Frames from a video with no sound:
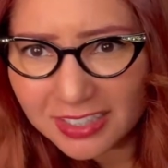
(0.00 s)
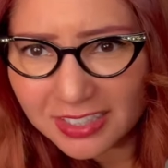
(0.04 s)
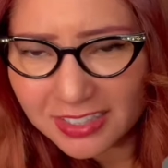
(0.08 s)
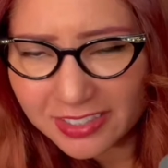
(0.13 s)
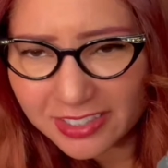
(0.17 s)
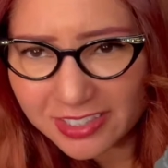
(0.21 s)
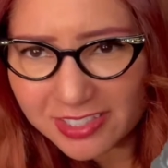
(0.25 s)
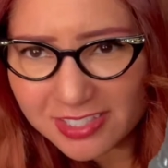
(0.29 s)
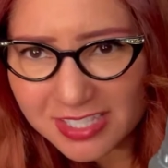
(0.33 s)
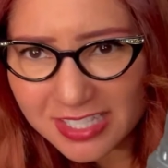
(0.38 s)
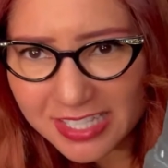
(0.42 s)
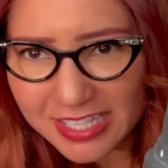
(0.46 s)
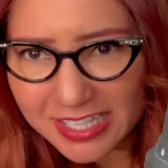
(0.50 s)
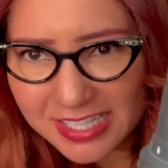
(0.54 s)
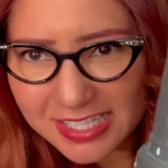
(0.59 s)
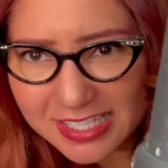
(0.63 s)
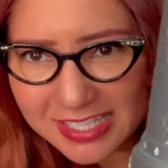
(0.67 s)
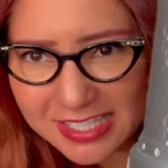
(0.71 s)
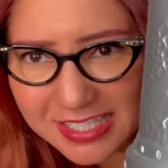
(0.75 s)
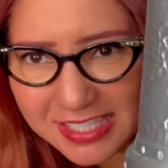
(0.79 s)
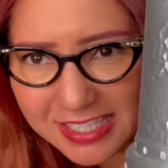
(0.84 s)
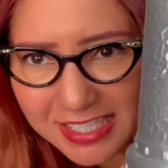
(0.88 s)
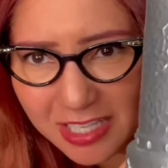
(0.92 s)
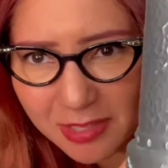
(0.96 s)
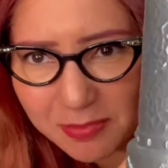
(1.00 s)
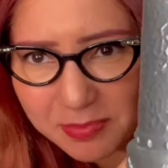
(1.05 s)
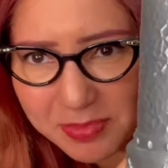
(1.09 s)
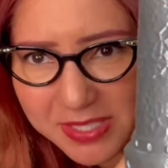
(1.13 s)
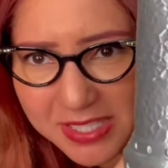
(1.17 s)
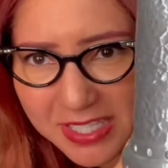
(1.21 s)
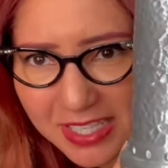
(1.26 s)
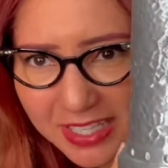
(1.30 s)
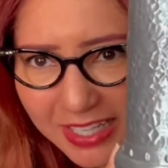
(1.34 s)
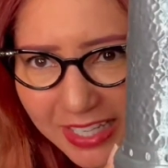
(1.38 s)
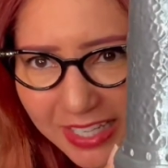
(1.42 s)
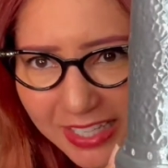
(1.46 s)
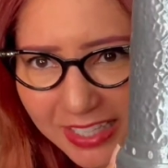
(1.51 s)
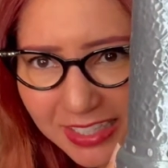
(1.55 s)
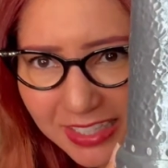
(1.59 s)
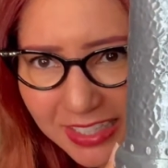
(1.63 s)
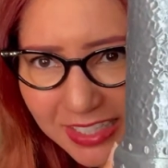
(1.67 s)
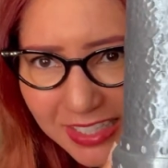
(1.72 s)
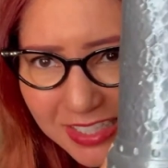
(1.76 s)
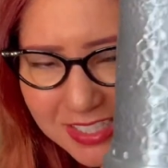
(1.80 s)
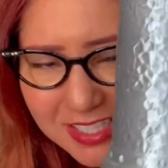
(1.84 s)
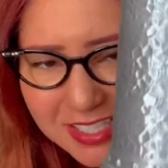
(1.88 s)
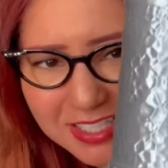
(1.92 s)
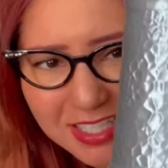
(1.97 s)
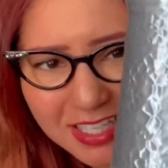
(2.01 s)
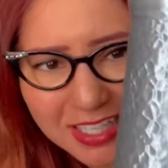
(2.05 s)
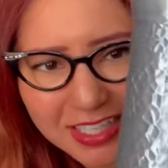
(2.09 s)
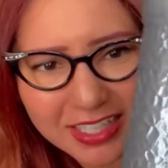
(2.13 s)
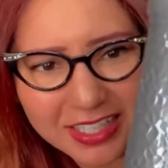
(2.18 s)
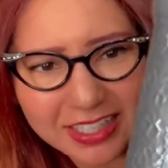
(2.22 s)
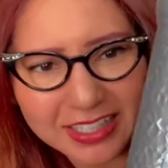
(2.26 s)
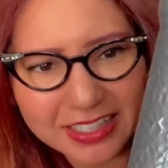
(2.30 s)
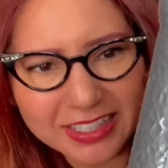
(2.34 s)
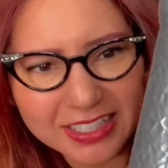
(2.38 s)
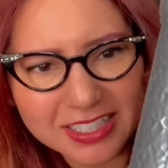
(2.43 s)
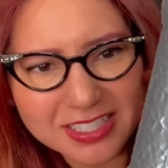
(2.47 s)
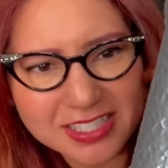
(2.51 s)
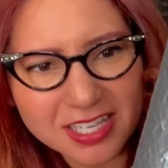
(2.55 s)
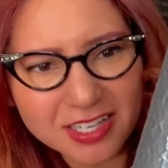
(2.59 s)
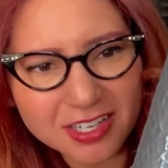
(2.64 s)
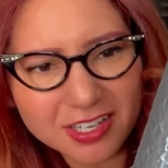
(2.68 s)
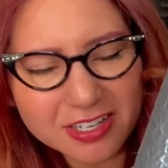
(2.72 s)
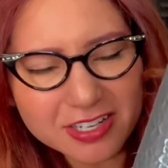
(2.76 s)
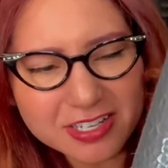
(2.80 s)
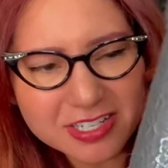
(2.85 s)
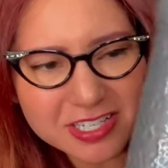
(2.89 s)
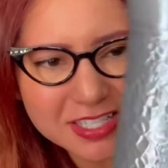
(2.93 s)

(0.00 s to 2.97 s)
There's like skips in it. It's not, it's hard to